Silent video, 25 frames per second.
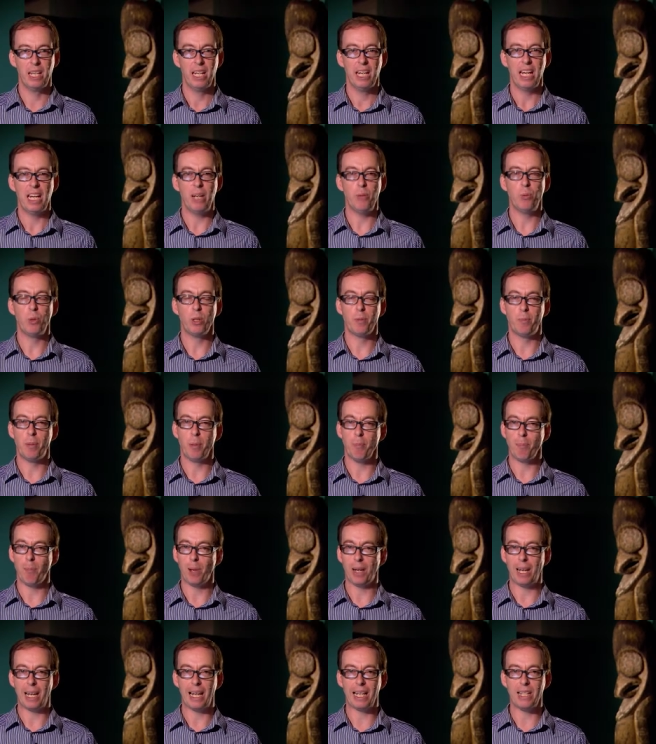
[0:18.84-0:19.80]
It would have been
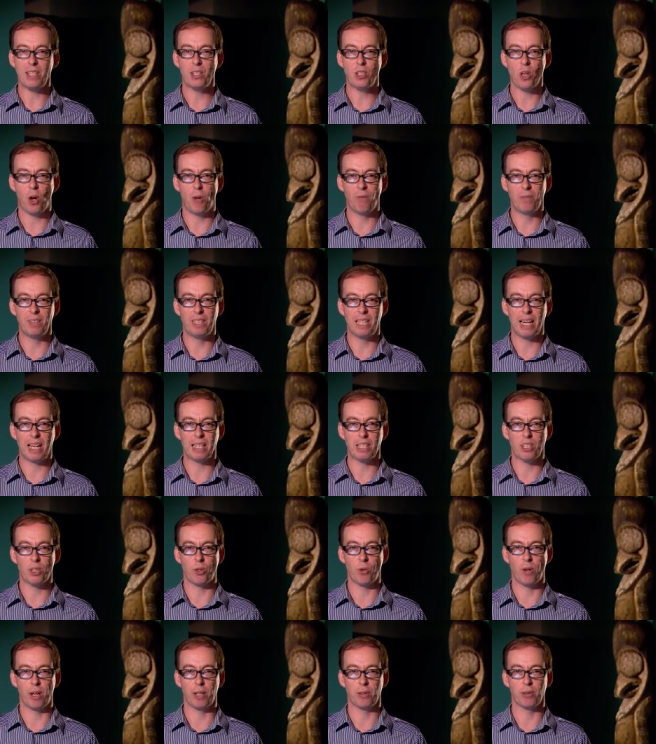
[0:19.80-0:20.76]
placed on the dance
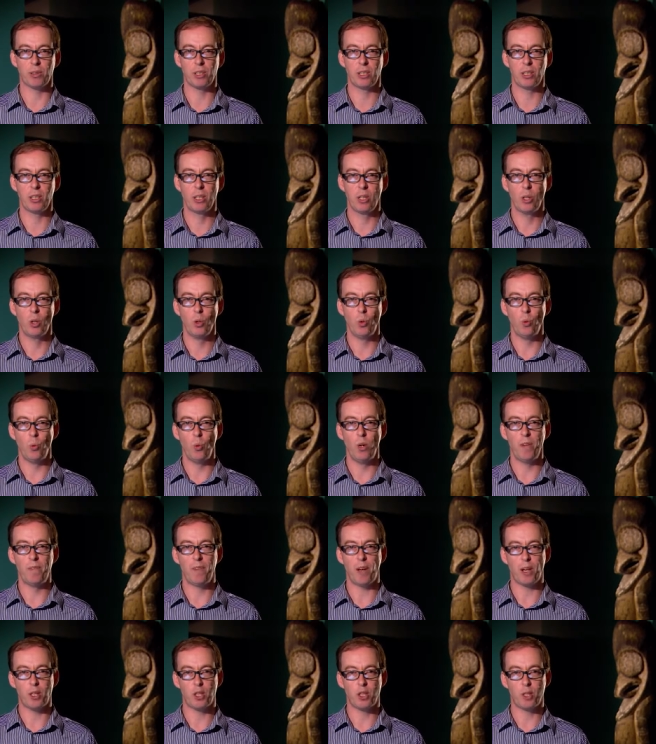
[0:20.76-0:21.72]
ground
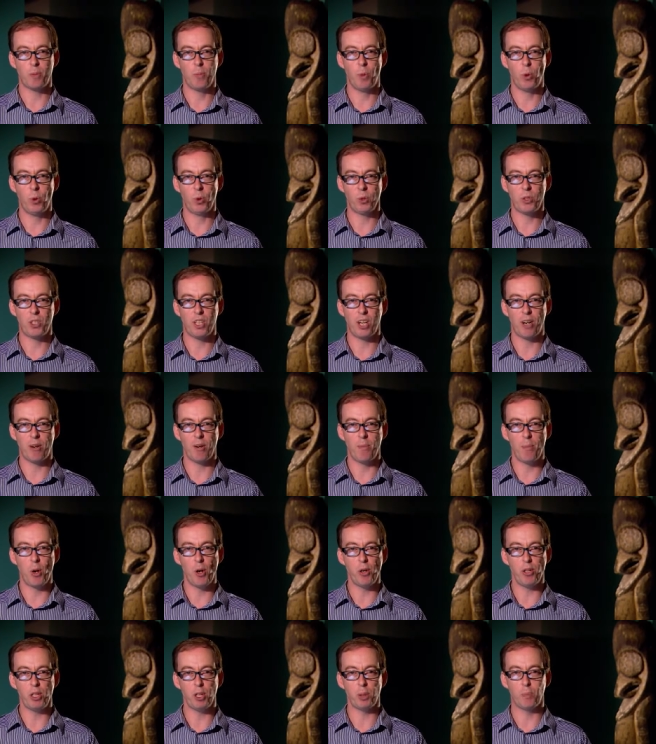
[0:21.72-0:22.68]
with a small
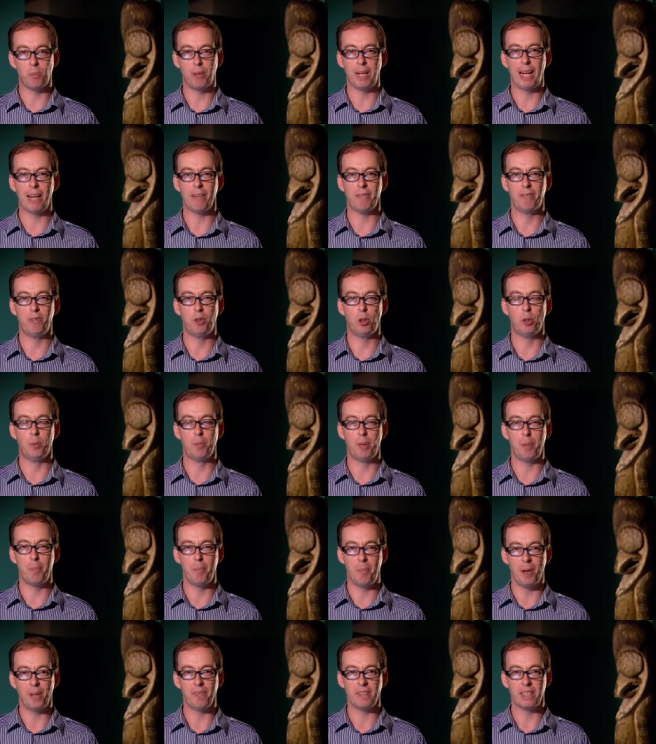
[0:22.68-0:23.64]
ceremonial platform
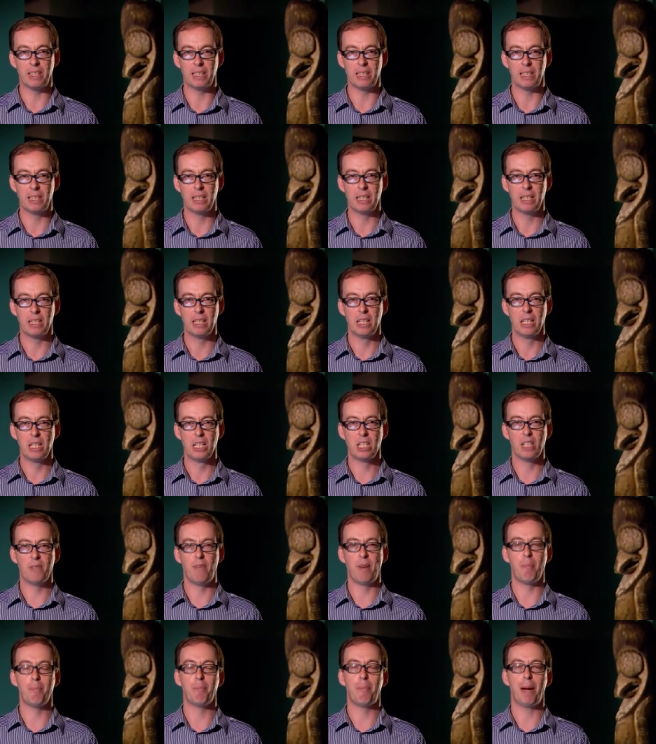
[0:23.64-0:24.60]
above it so
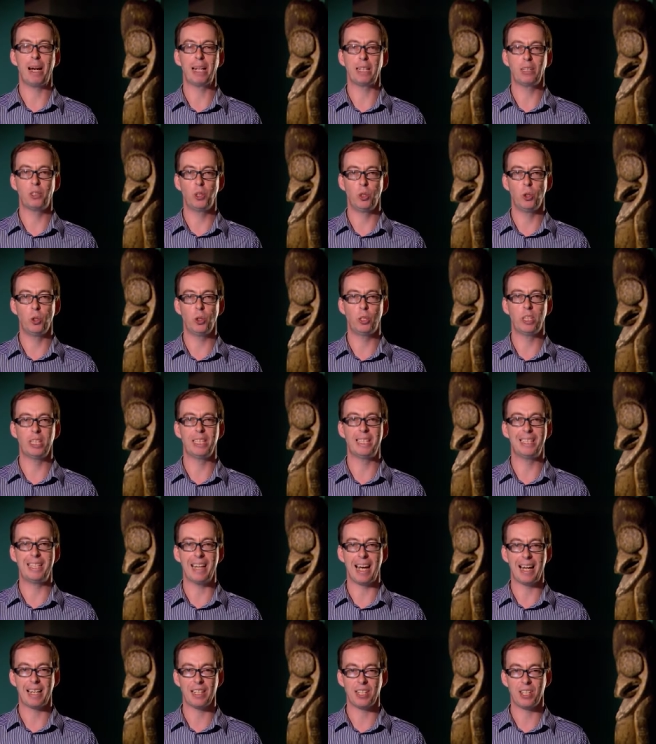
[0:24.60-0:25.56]
then Bangtor could
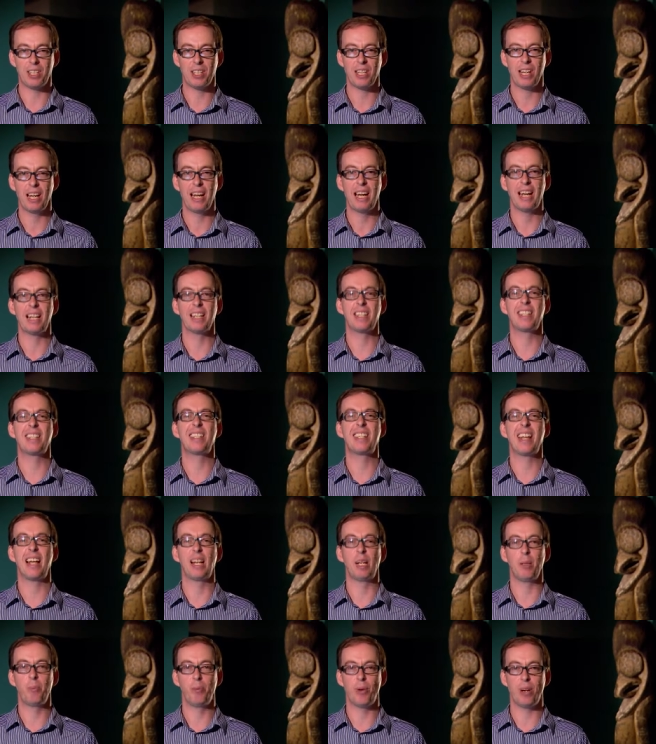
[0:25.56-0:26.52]
dance and
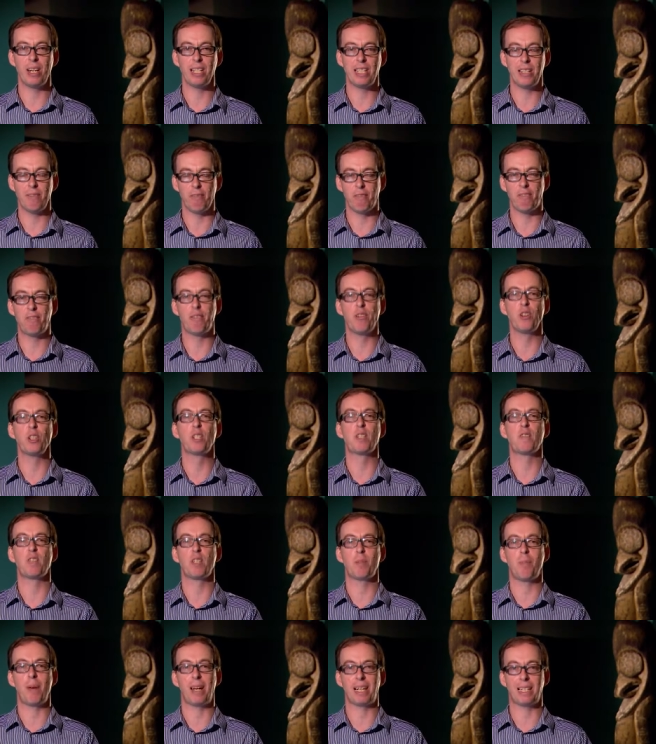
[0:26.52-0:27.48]
celebrate in front of
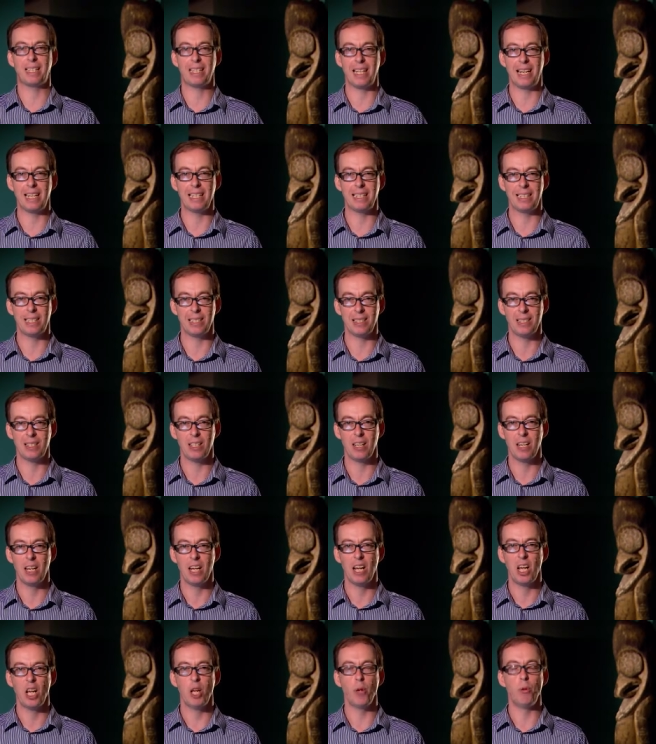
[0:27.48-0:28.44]
spectators
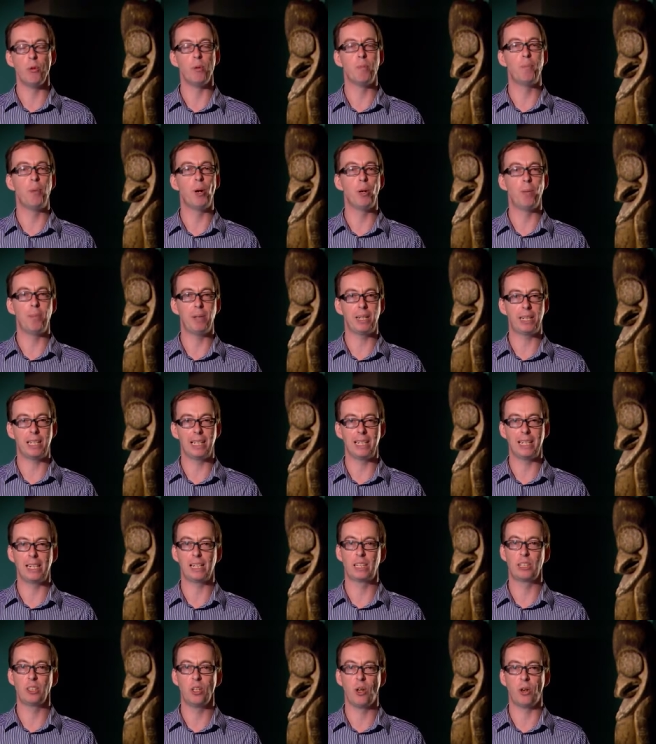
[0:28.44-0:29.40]
who would publicly
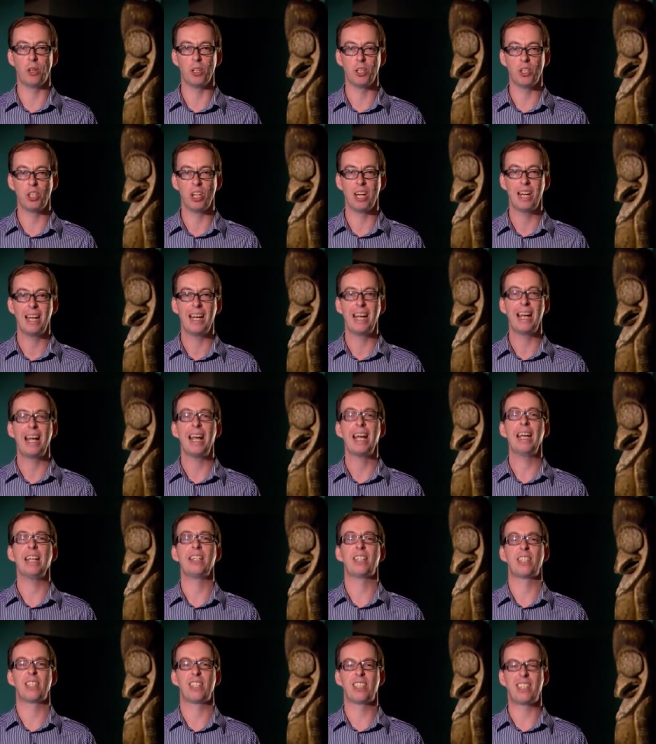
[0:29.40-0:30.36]
acknowledge
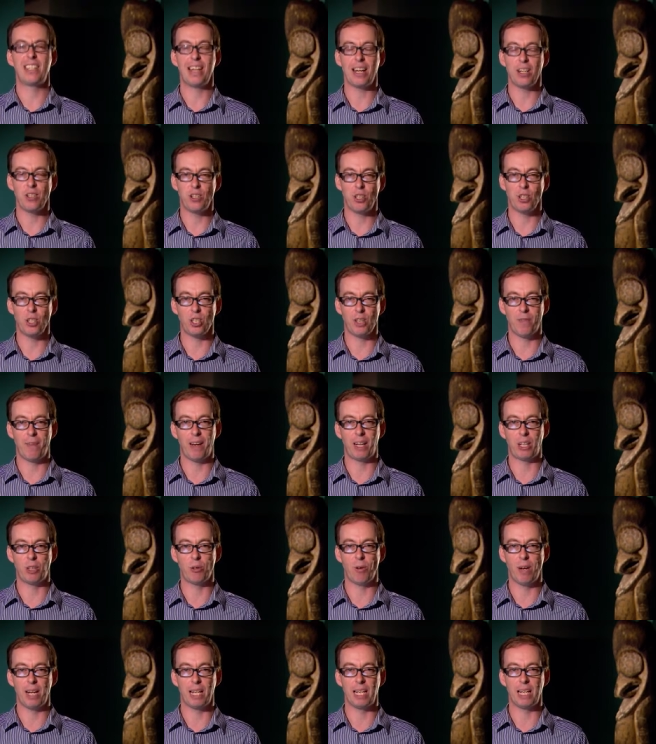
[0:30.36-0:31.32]
his ascension to that
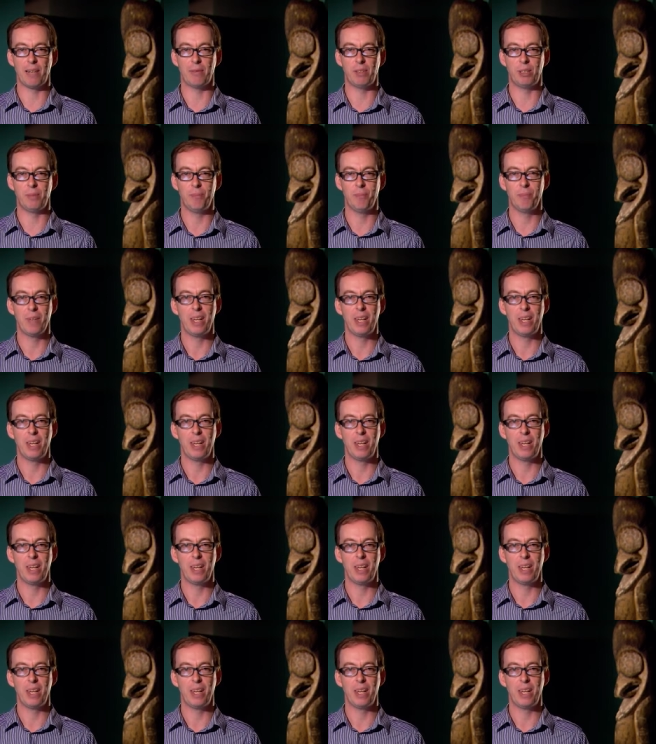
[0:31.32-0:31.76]
grade level.